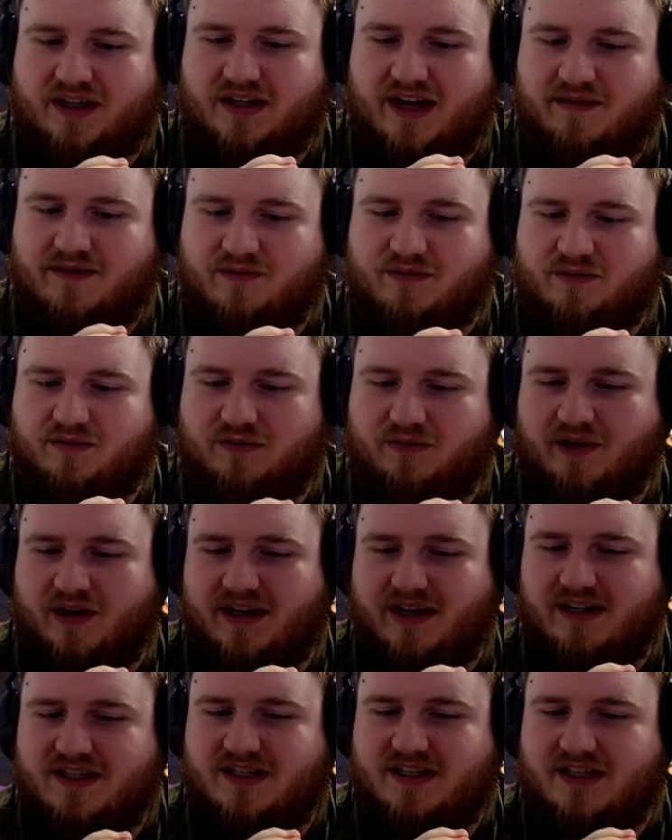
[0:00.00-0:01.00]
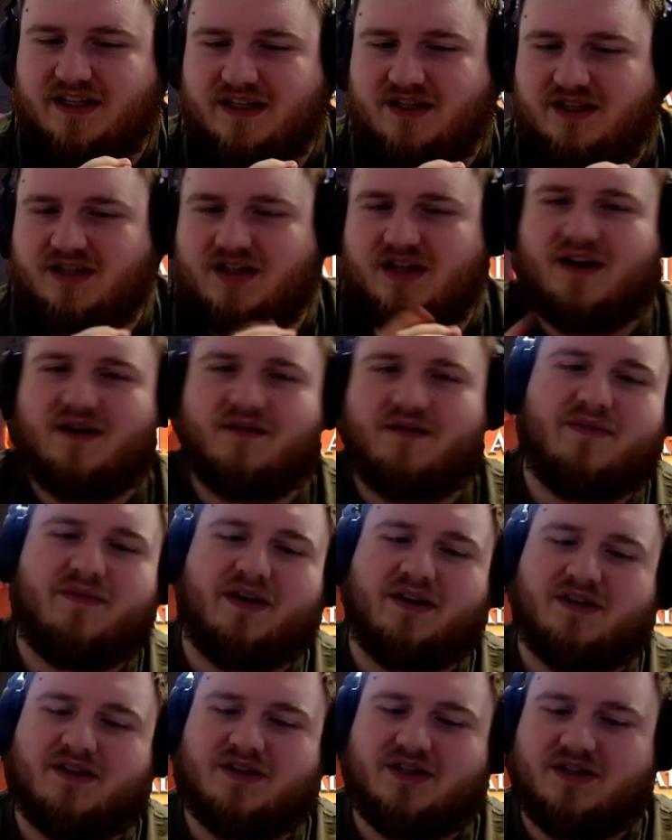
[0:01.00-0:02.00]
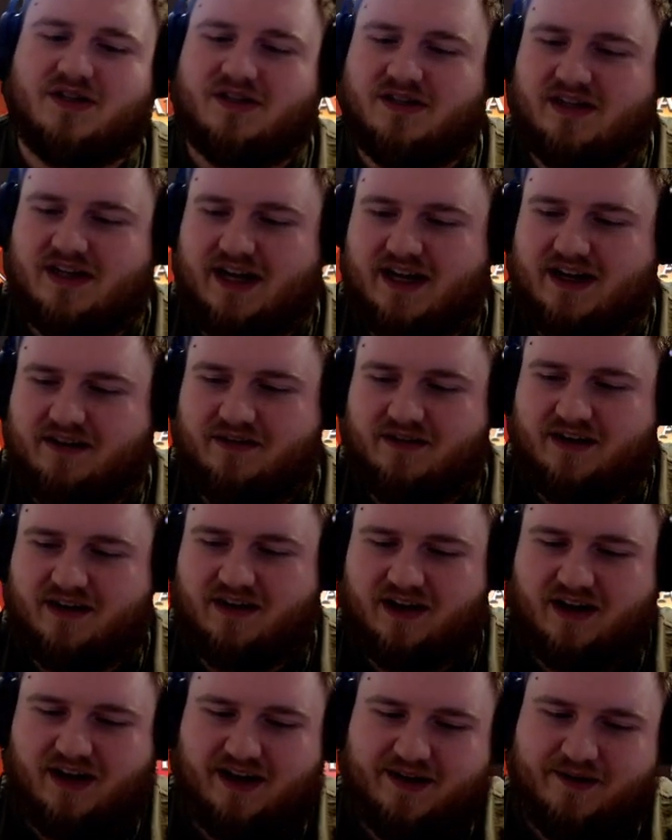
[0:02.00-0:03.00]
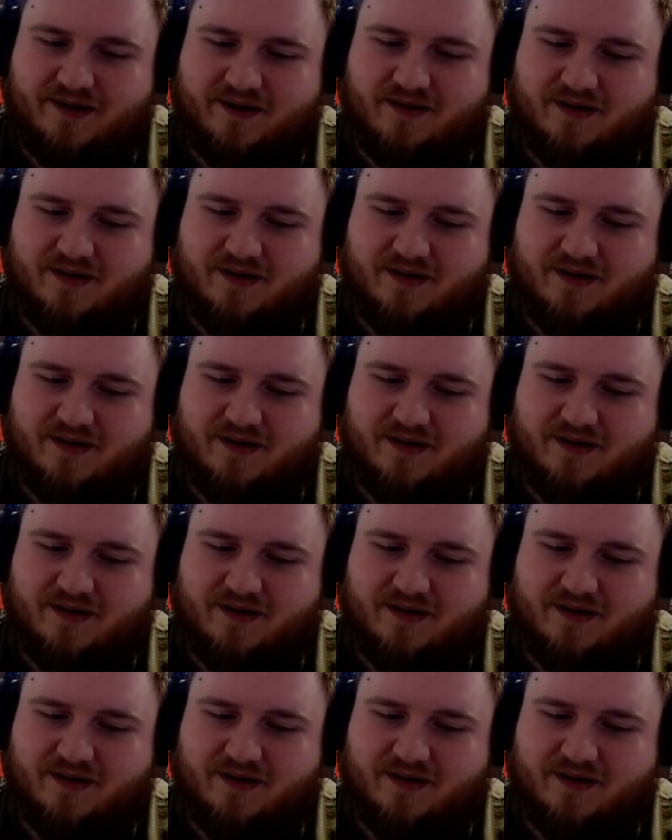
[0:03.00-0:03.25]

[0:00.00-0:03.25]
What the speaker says: outrace the Charbelcher deck right now.